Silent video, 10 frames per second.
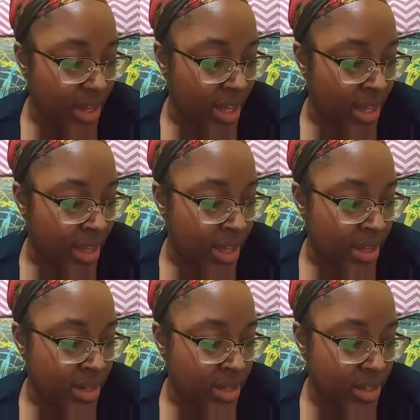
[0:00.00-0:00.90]

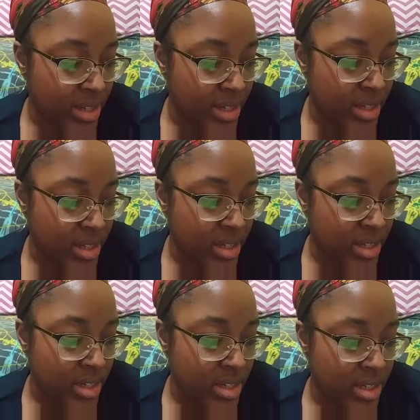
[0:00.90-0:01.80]
And
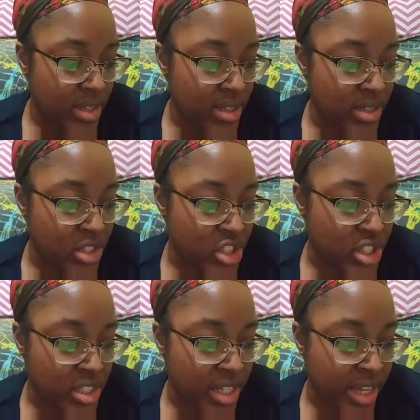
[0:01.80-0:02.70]

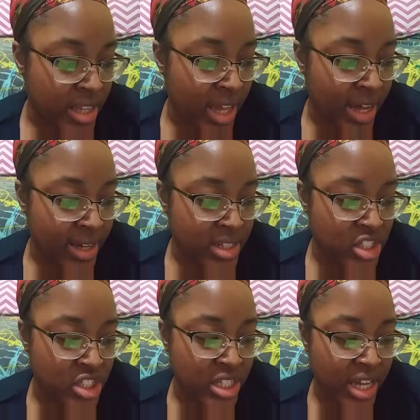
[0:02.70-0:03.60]
she said that
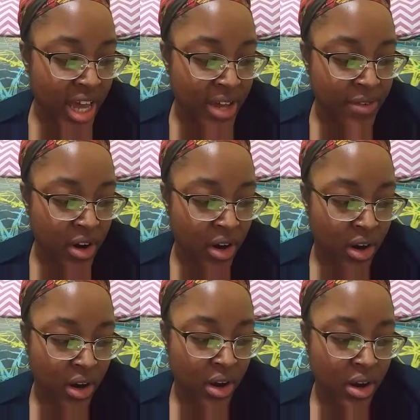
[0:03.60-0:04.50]
she gave
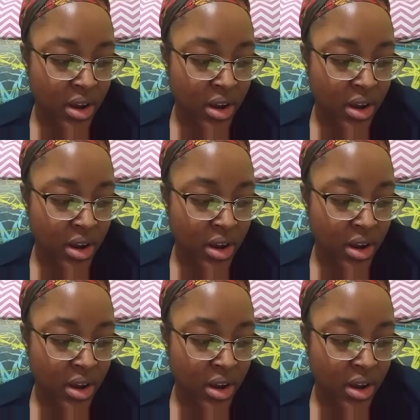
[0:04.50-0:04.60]
her,